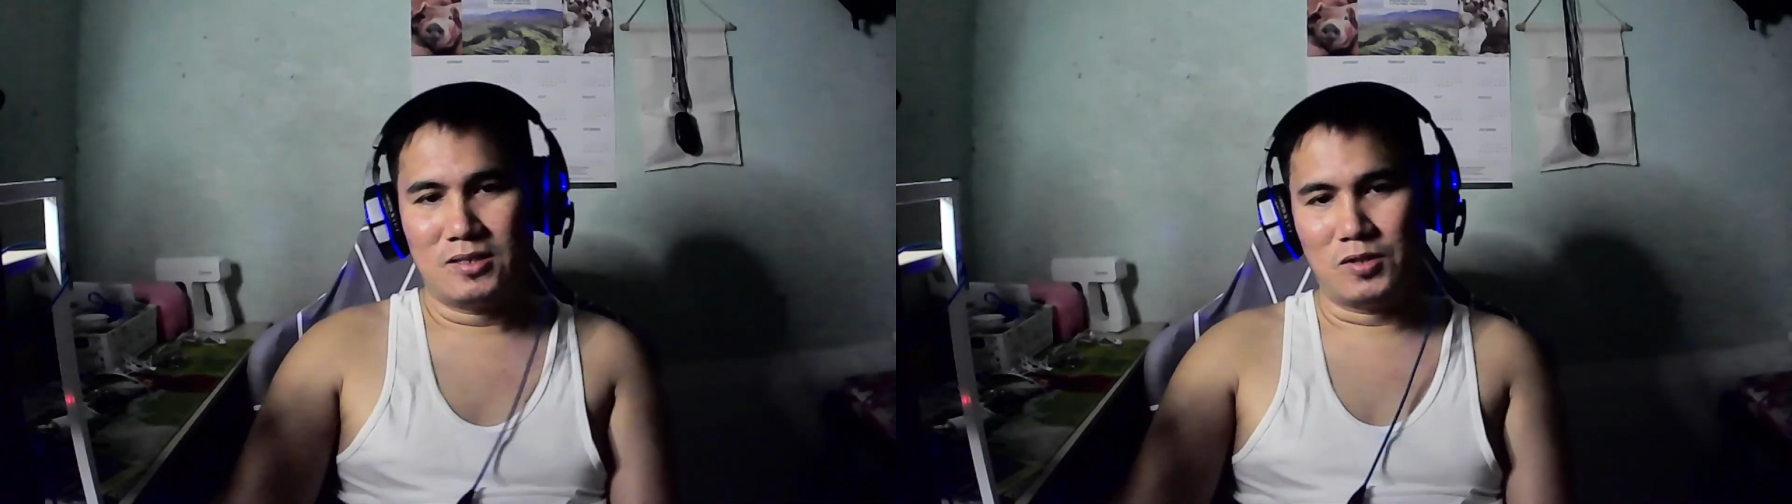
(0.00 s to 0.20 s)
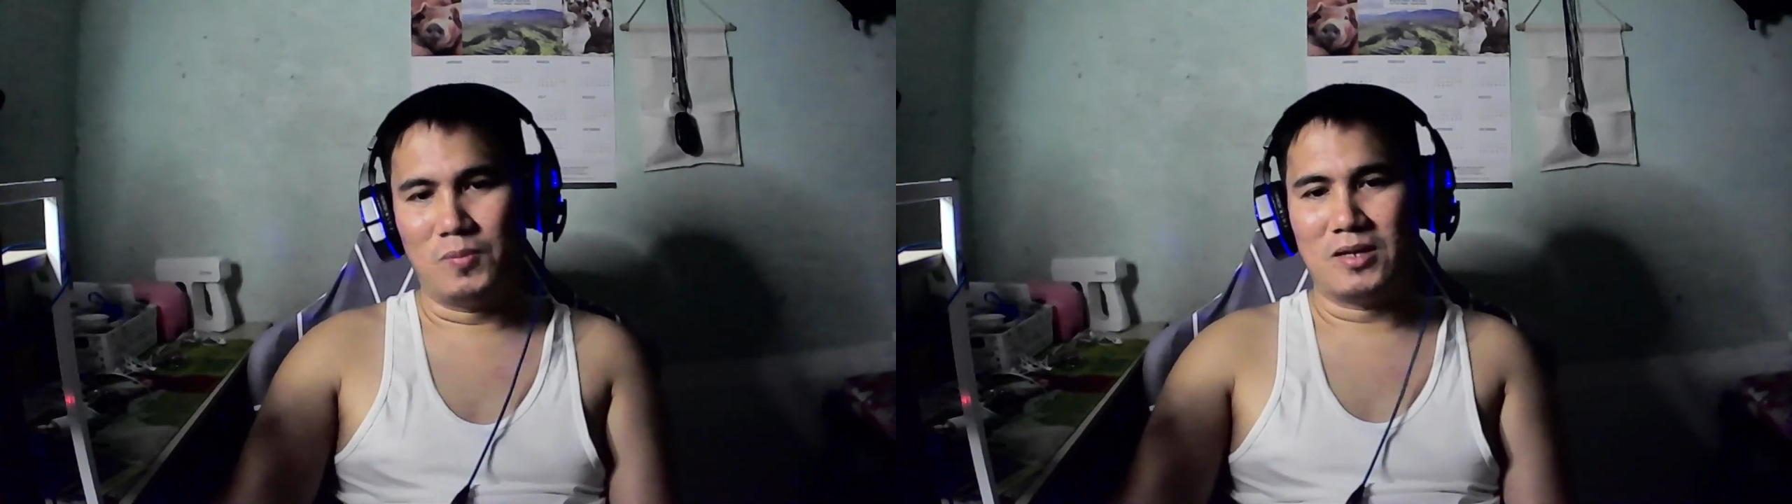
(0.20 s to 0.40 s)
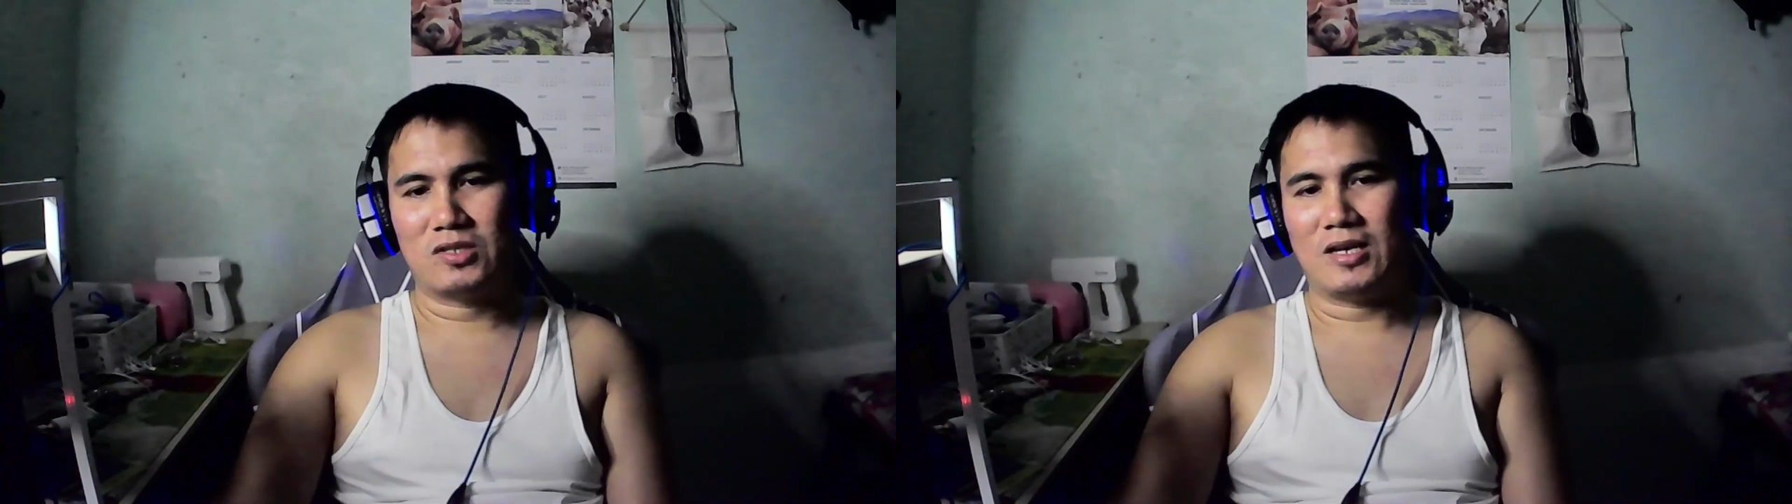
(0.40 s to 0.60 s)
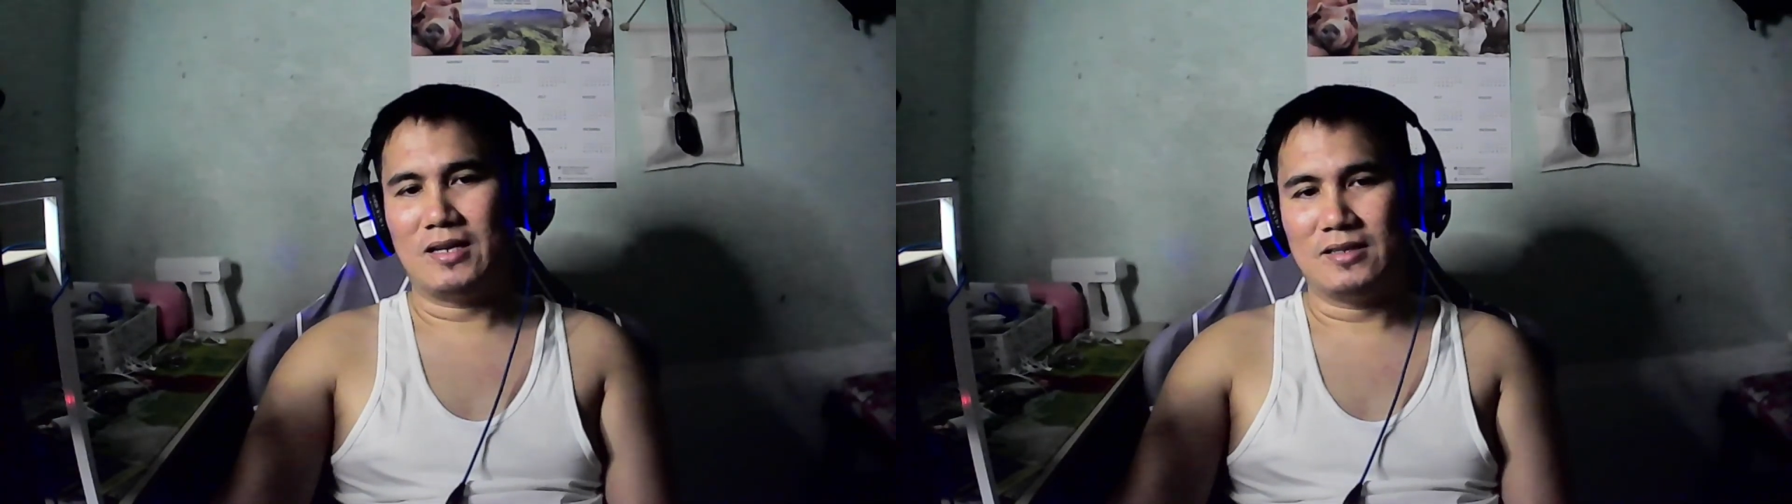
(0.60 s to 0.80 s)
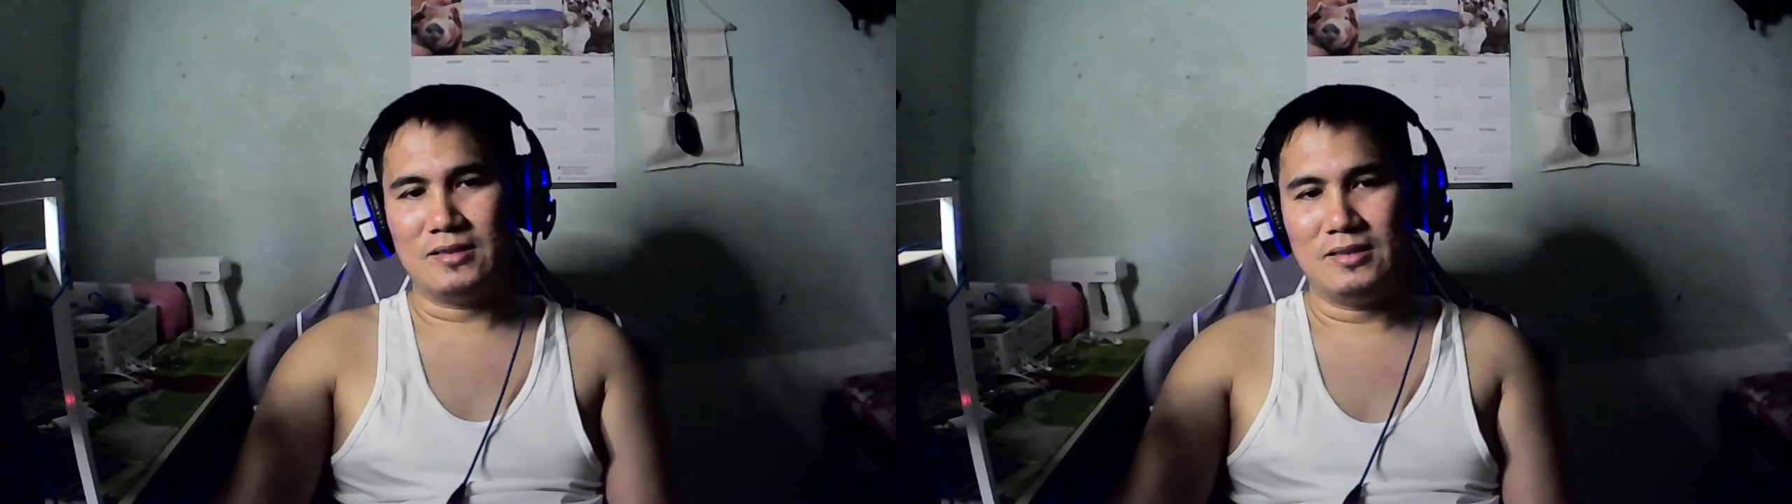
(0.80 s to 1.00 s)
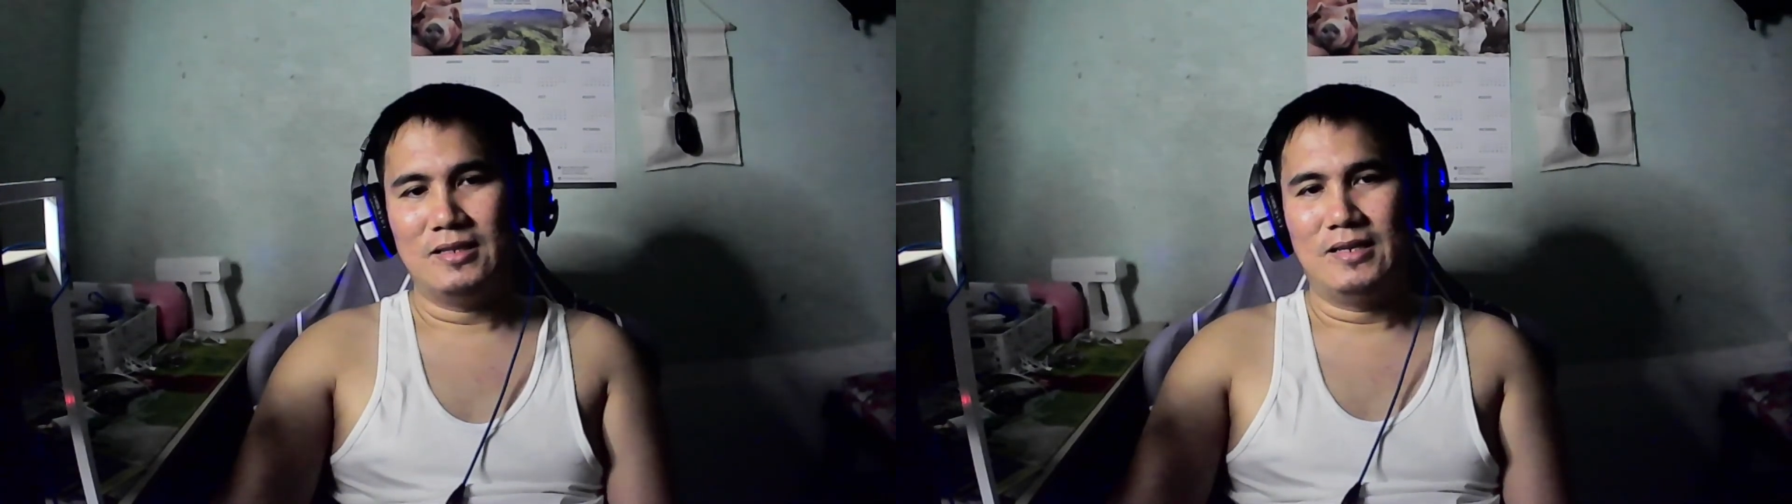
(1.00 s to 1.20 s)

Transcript: to my channel.